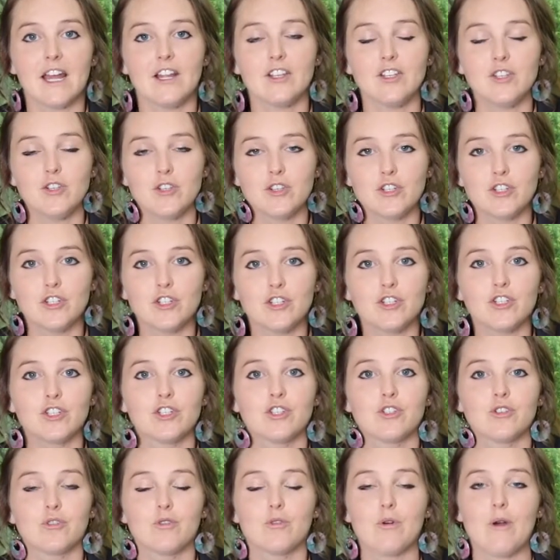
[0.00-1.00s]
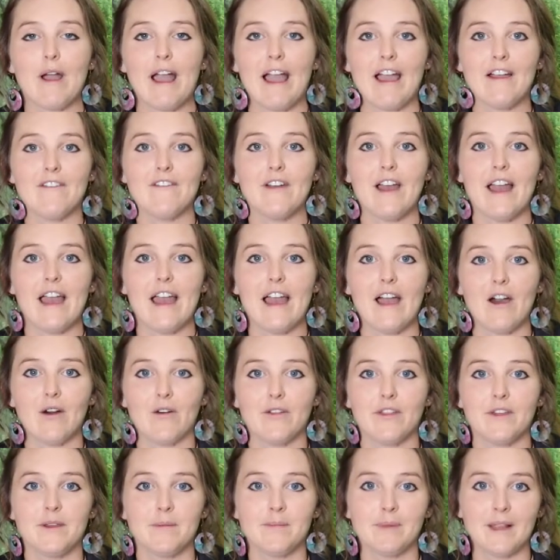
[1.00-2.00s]
and you can still have a
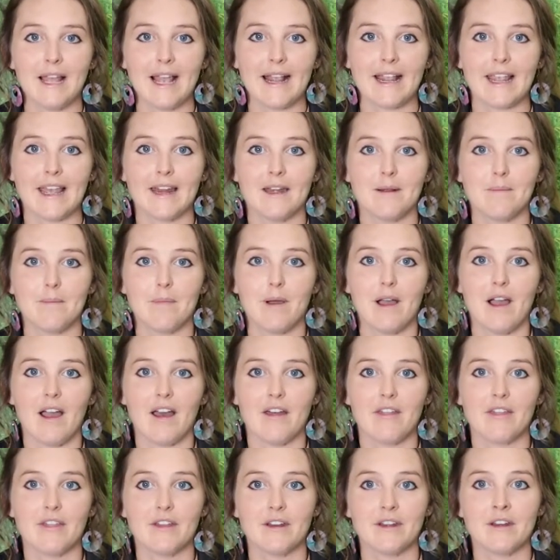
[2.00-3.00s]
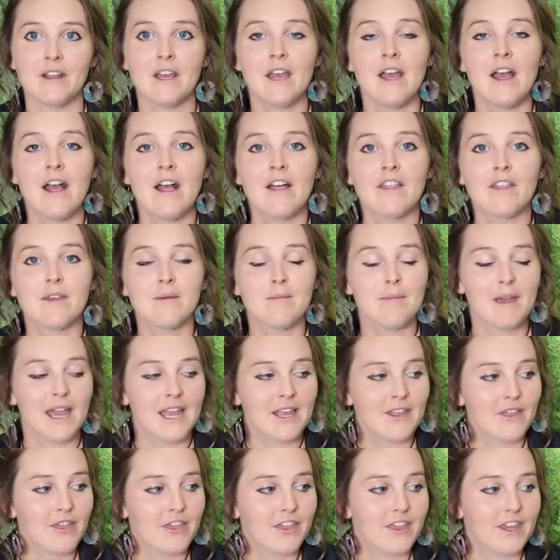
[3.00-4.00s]
healthy black-headed python. The
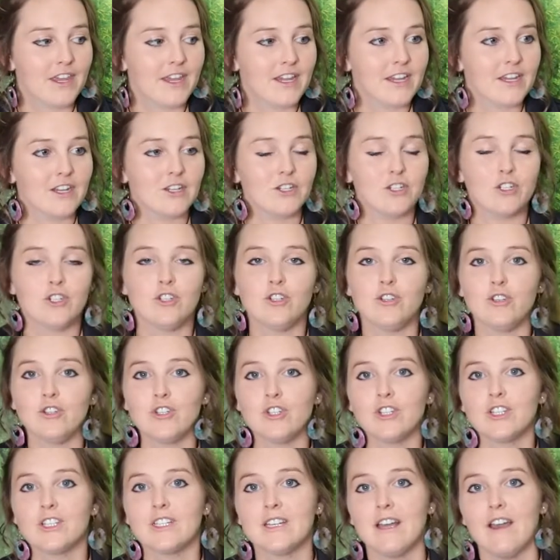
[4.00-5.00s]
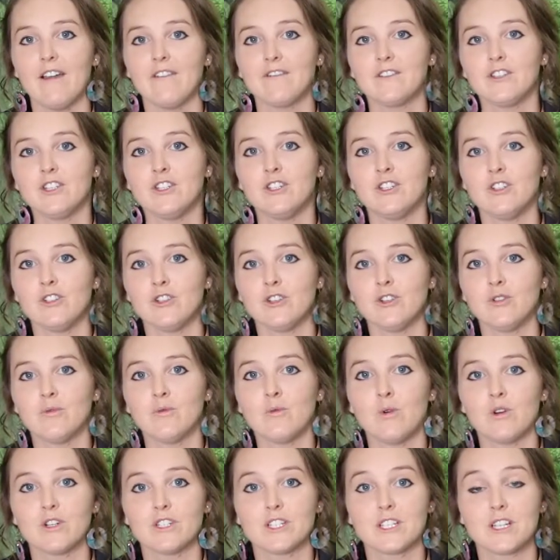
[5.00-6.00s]
main thing is you just have to do
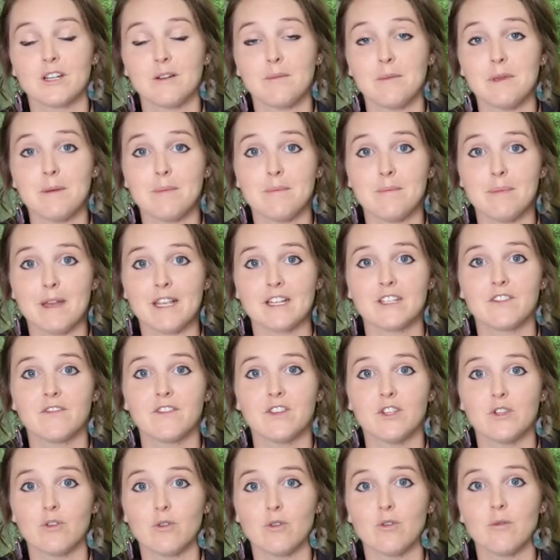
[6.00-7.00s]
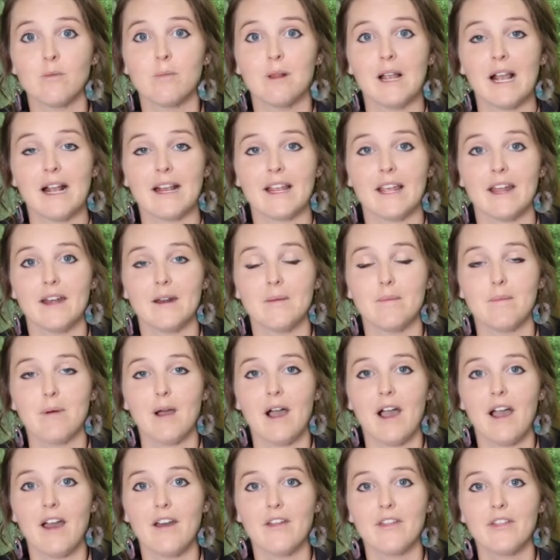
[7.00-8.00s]
what's going to be best for your black-headed
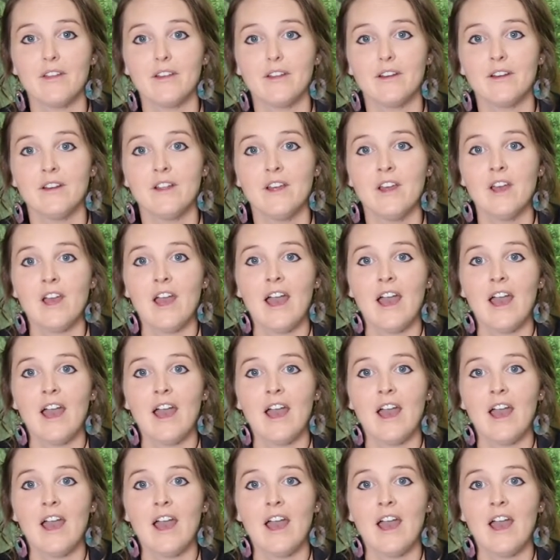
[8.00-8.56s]
python,